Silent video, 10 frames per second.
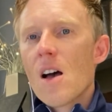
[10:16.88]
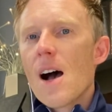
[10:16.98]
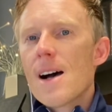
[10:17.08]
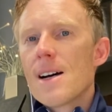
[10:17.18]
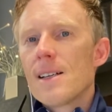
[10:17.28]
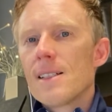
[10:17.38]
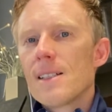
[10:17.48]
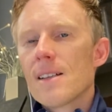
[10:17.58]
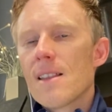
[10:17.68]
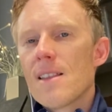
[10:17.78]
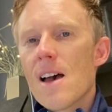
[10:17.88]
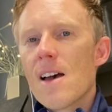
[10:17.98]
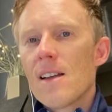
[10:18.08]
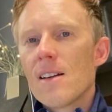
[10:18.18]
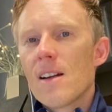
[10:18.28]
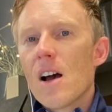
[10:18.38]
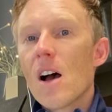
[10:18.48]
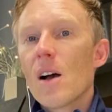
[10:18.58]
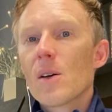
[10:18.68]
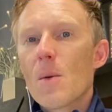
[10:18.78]
and then
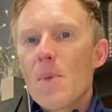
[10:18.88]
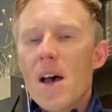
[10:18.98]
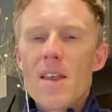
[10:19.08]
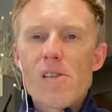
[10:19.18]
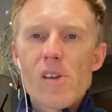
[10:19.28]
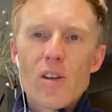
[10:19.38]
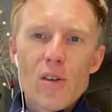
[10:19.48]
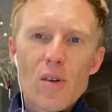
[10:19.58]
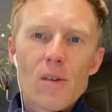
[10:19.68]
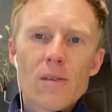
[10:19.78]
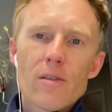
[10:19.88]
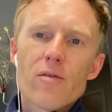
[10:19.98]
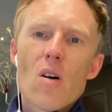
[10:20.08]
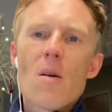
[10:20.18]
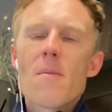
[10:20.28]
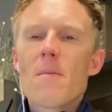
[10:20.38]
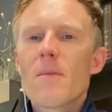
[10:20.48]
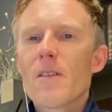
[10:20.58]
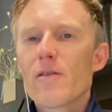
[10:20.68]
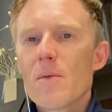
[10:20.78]
compare that ratio from
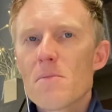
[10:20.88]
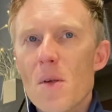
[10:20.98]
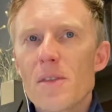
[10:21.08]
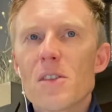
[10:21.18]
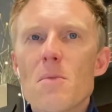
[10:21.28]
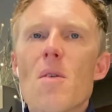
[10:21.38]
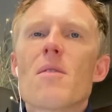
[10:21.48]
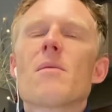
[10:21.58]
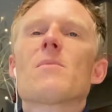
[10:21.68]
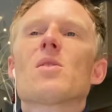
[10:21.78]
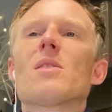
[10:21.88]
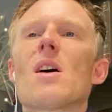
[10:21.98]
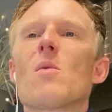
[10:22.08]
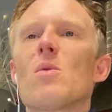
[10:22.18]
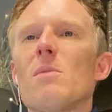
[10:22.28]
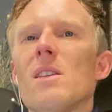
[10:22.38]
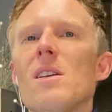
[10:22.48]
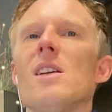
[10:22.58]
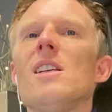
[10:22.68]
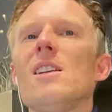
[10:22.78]
month to month. So that would be the
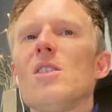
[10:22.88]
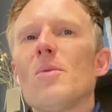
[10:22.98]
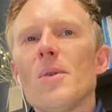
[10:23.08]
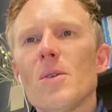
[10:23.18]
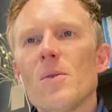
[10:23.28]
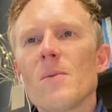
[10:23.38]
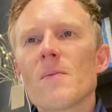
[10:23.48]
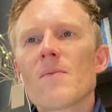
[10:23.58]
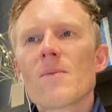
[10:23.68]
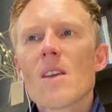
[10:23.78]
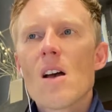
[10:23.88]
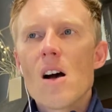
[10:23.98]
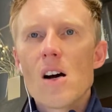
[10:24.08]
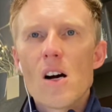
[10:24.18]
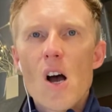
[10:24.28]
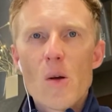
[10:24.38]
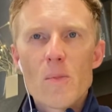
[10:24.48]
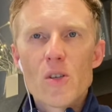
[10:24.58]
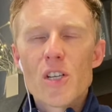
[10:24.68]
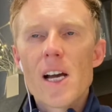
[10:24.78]
EDW
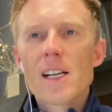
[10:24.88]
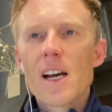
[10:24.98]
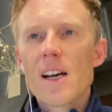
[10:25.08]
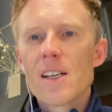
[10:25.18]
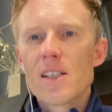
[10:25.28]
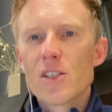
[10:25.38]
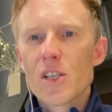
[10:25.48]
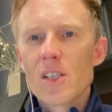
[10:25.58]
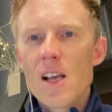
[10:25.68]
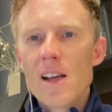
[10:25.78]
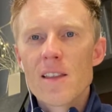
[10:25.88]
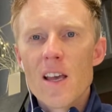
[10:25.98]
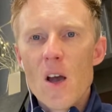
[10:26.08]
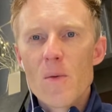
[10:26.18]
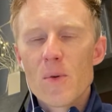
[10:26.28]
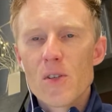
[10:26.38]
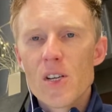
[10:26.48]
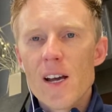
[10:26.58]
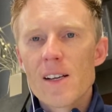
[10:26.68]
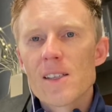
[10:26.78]
output check. And just like the output
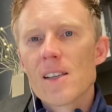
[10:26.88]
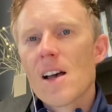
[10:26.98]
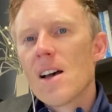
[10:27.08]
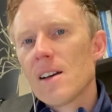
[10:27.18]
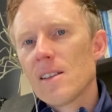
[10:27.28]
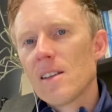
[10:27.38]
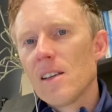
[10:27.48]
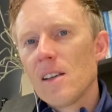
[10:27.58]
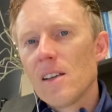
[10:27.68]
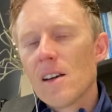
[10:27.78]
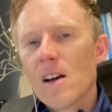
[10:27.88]
checks and the